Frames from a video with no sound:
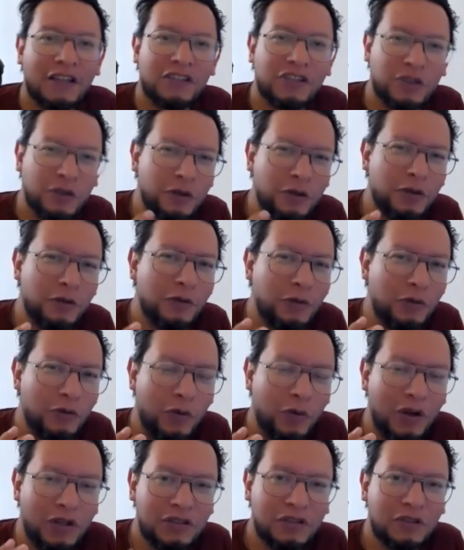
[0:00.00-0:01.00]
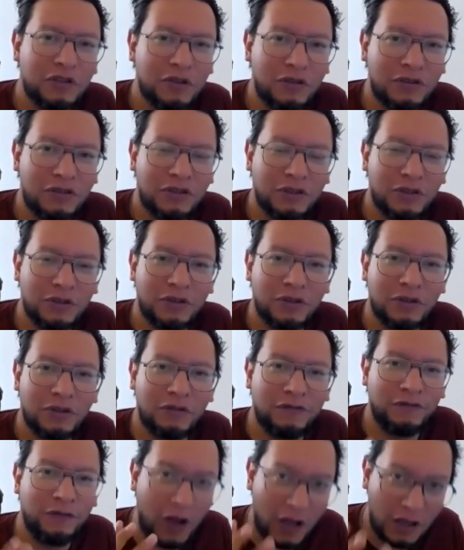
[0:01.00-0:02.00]
You want
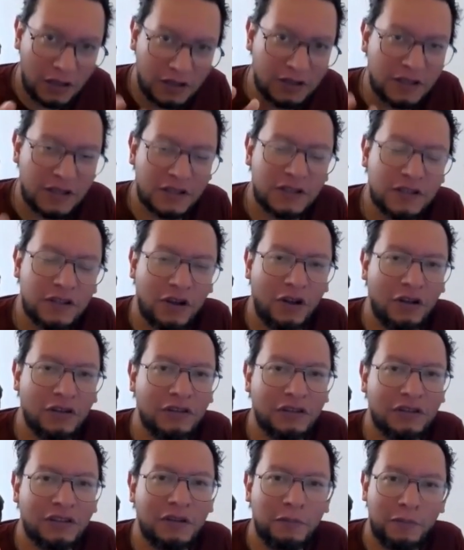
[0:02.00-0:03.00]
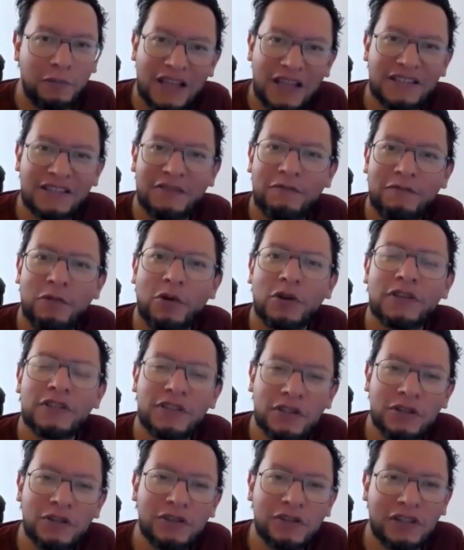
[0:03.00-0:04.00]
to focus on the passive
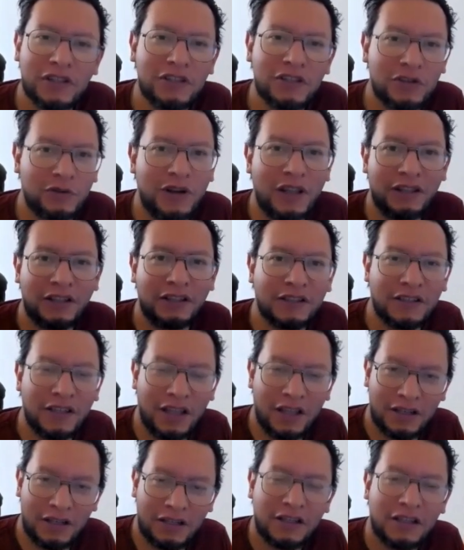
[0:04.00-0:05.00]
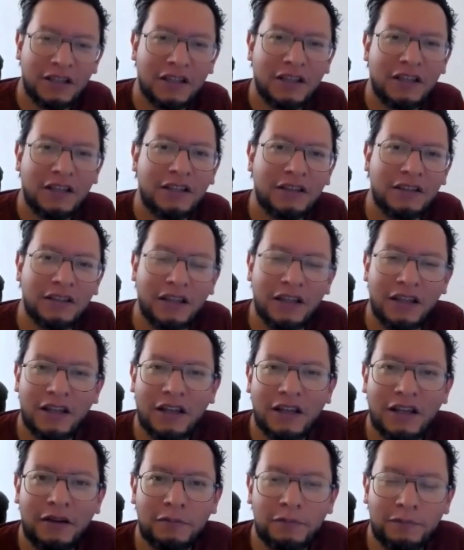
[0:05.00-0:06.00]
voice usage rather than
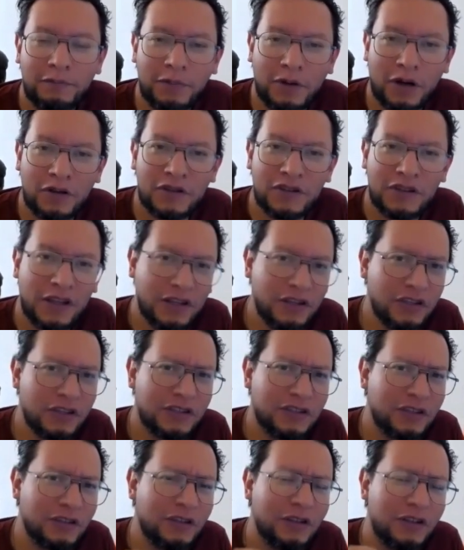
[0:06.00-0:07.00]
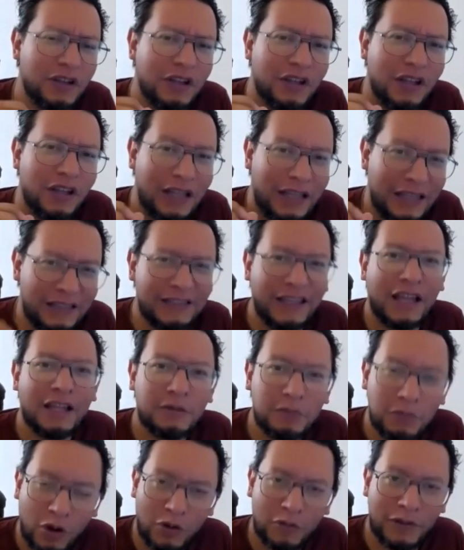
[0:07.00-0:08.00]
the pronunciation. So in
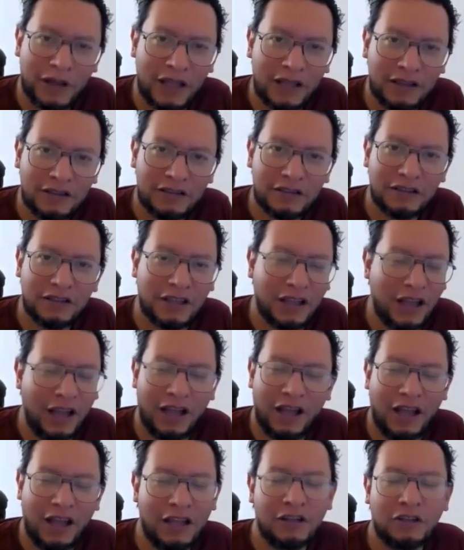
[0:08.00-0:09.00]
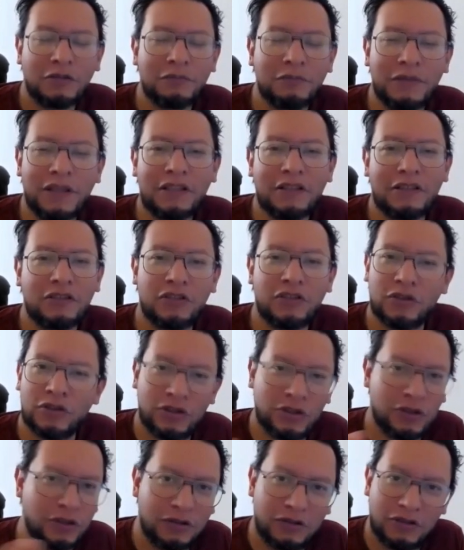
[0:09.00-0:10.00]
that moment, I don't mean you
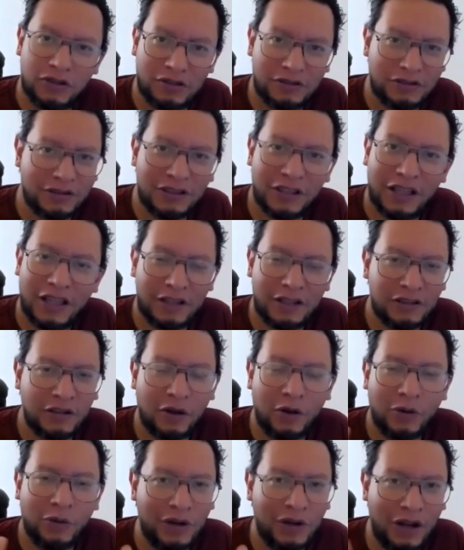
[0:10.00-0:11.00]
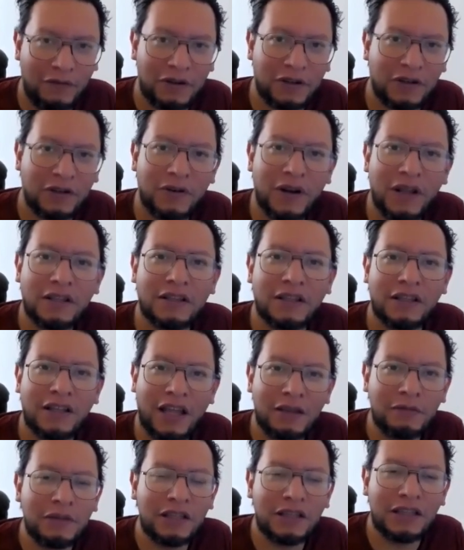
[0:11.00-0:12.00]
should just let it go and never correct it.
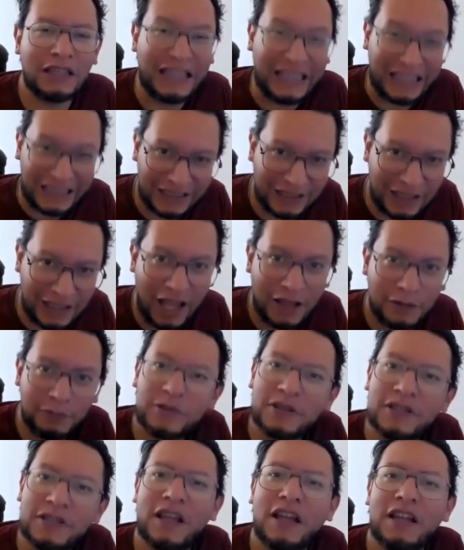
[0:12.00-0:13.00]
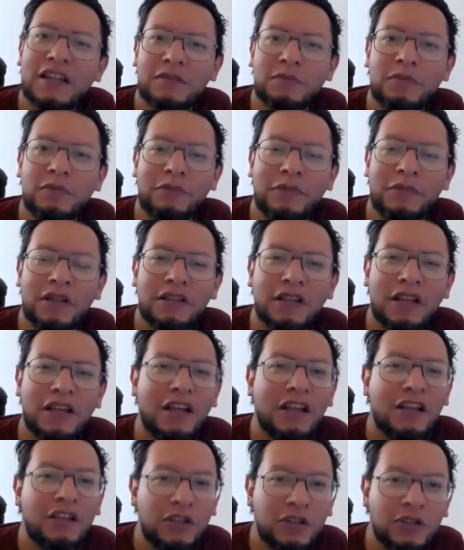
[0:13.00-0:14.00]
I mean, in that precise moment,
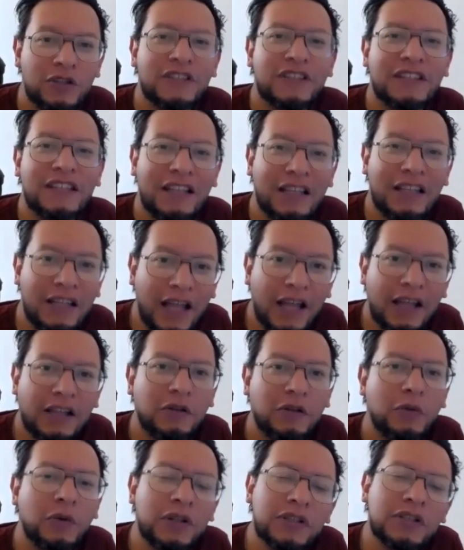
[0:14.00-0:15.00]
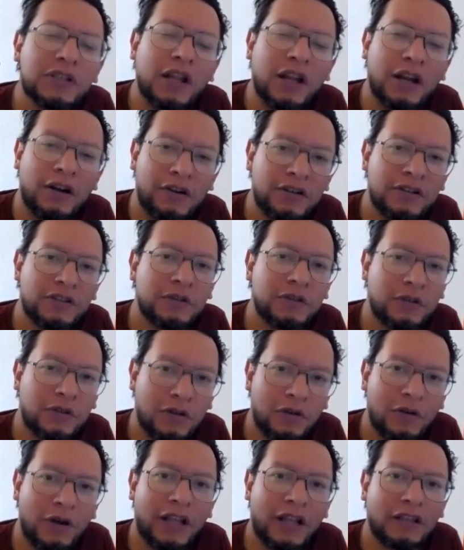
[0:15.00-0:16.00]
you select which errors to
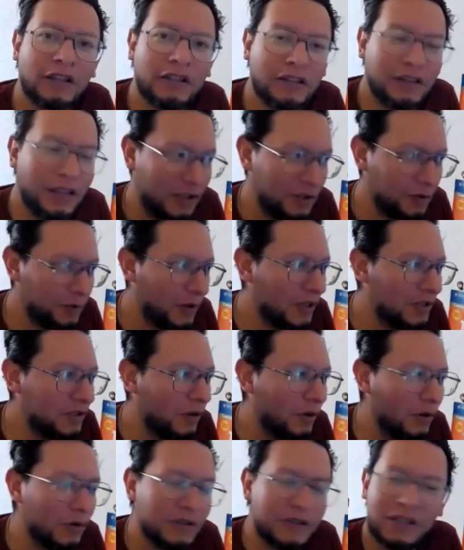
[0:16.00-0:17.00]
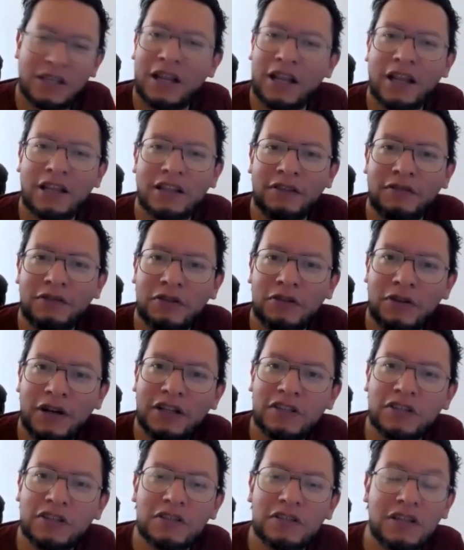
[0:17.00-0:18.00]
correct. That's why it's called selective
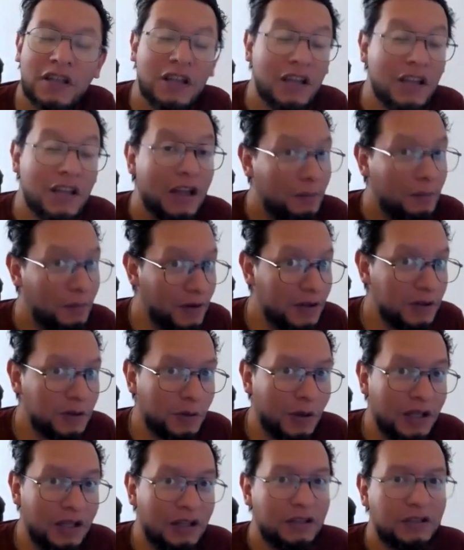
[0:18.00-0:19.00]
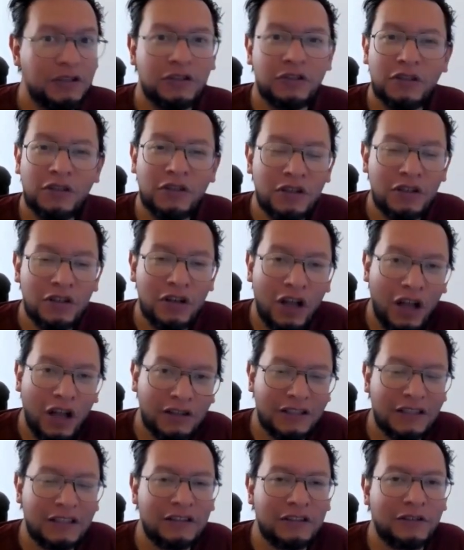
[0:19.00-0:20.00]
corrections. But as well, you do
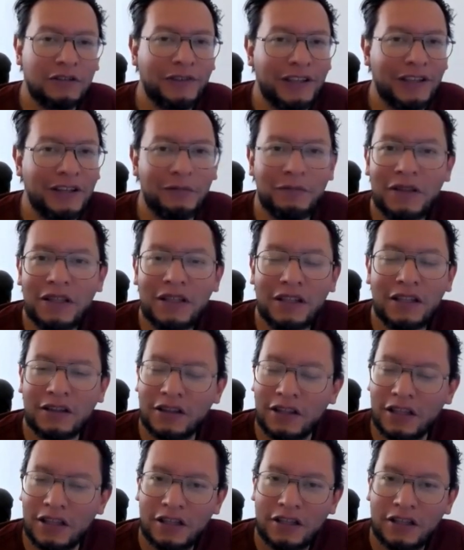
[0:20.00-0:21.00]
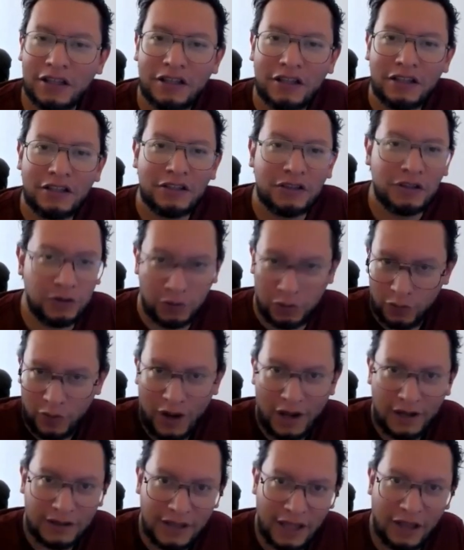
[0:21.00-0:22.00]
not intervene immediately. You
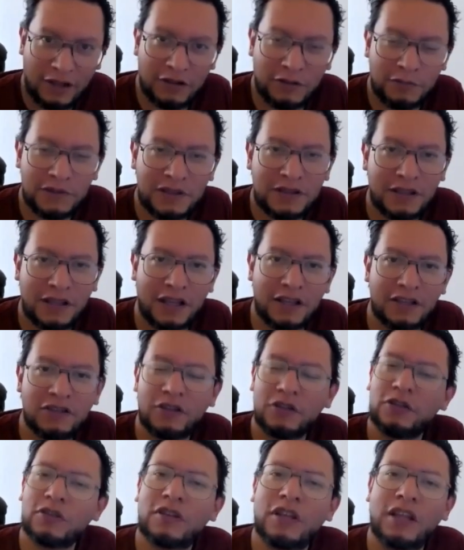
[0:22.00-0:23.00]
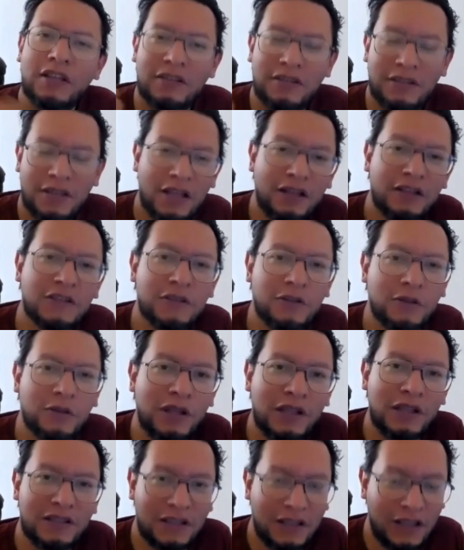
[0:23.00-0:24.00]
write down the mistake so you can tell the
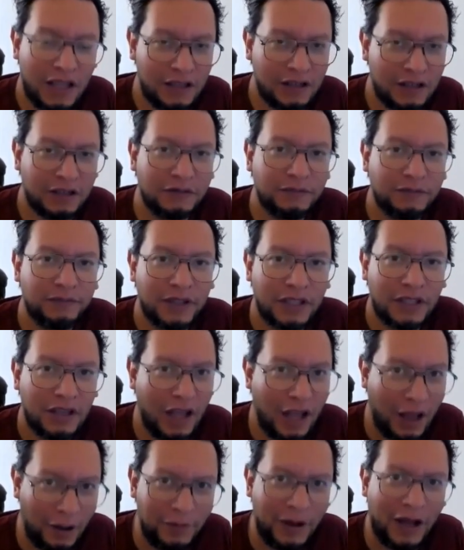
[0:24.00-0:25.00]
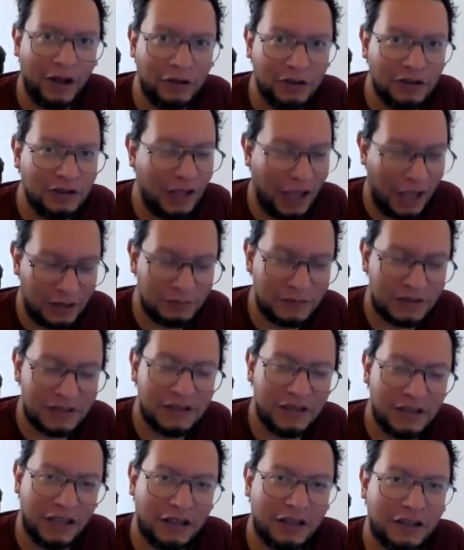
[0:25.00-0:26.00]
students later about that
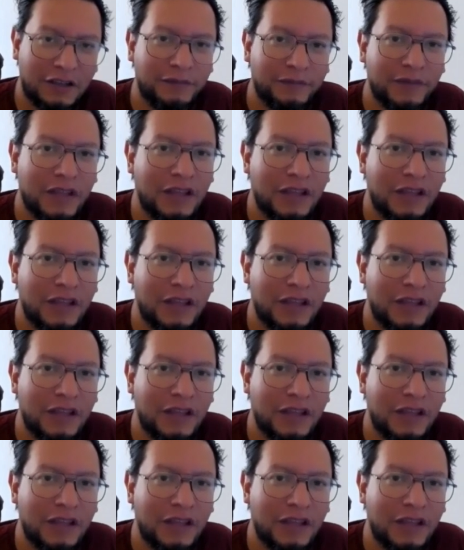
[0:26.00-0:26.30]
mistake.